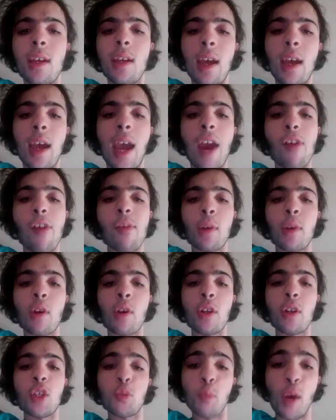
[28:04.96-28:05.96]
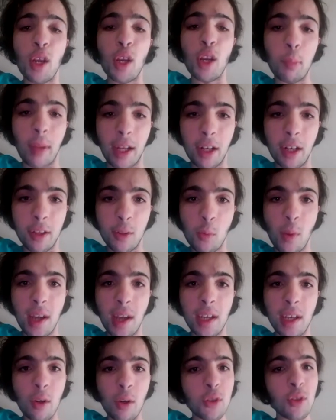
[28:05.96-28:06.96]
Harry Mackay, despite not playing on the
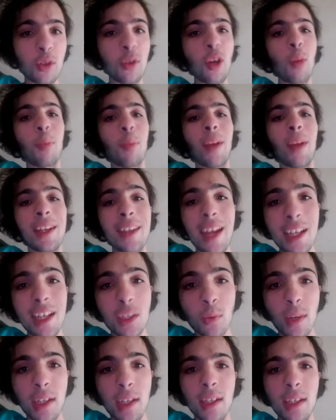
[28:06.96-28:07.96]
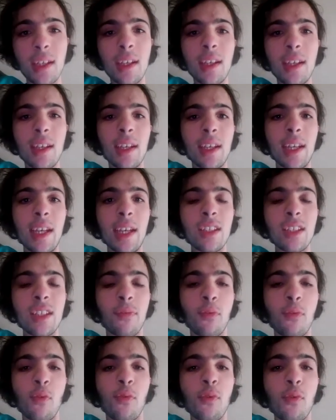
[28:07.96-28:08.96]
week and also not playing next week, he's
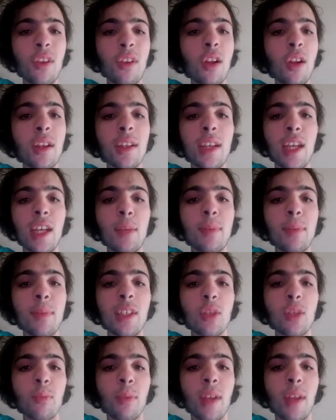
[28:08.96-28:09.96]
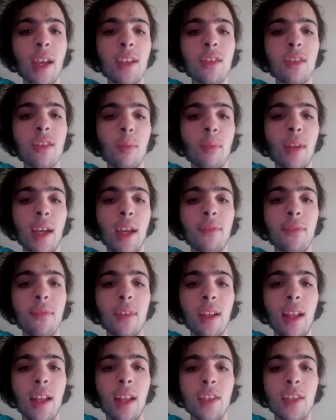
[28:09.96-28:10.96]
for a lot of key position players not playing for
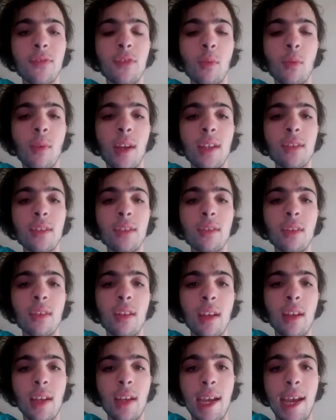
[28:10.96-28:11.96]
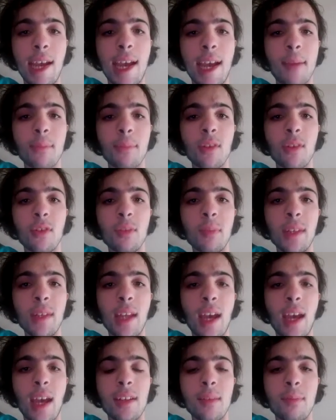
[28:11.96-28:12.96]
the last few weeks. So it's a bit
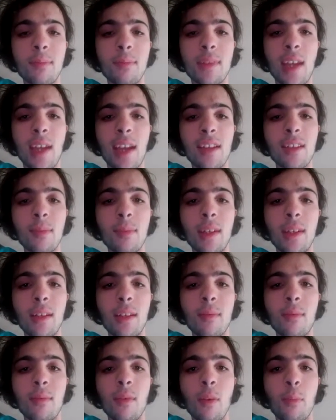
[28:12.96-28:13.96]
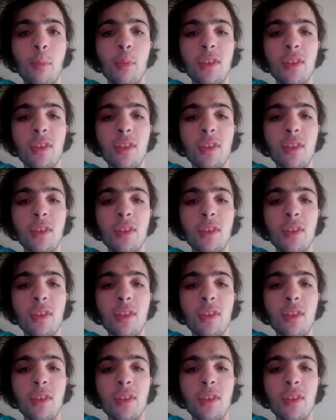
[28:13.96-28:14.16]
hard to take some in and not